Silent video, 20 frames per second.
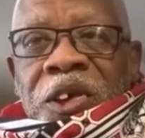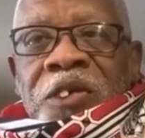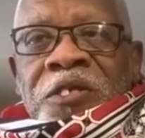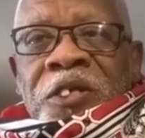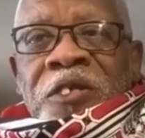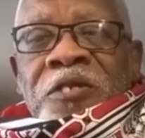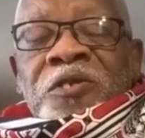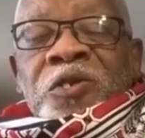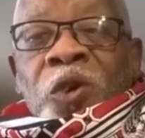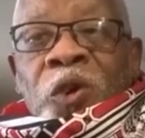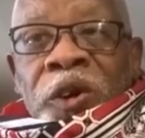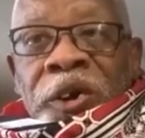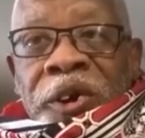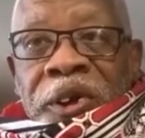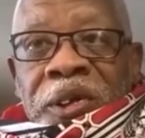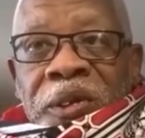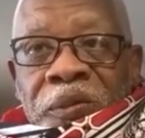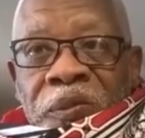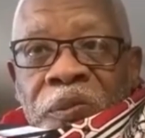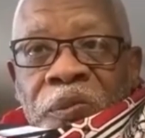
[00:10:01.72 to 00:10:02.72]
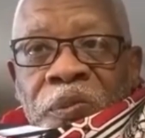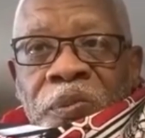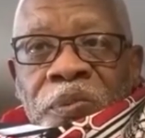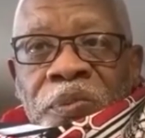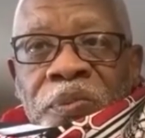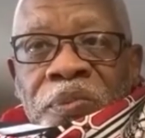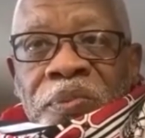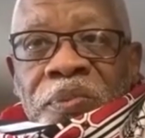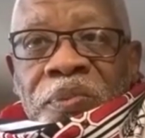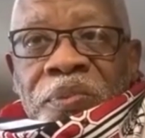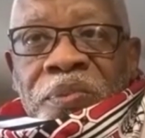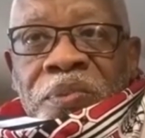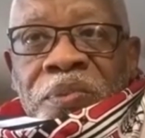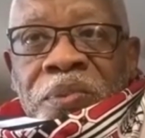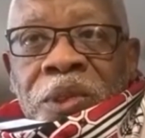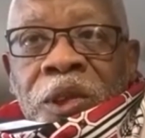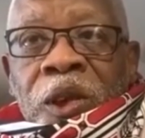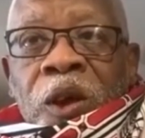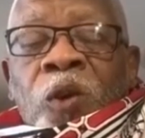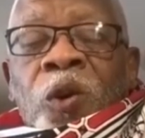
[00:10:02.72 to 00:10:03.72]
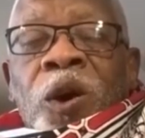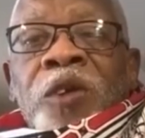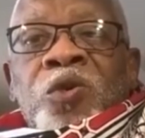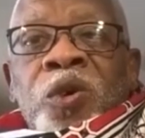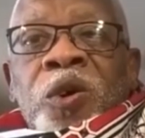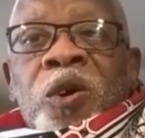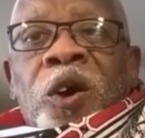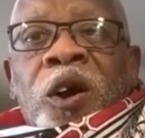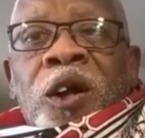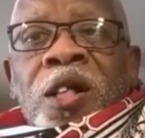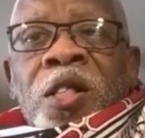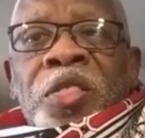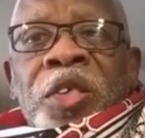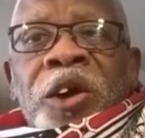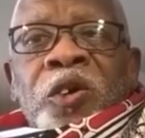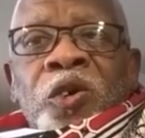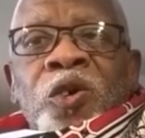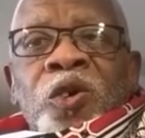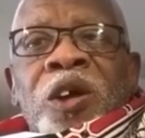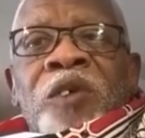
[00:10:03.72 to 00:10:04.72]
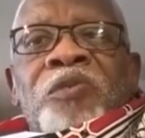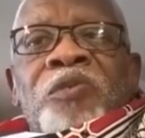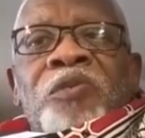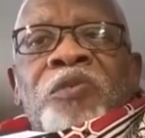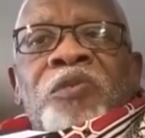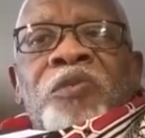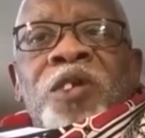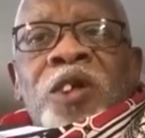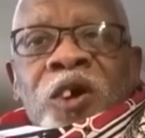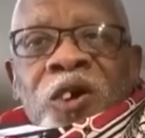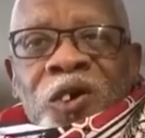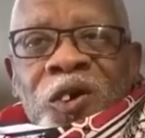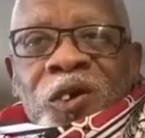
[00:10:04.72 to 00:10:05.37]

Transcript: is a story. What we call the rule of law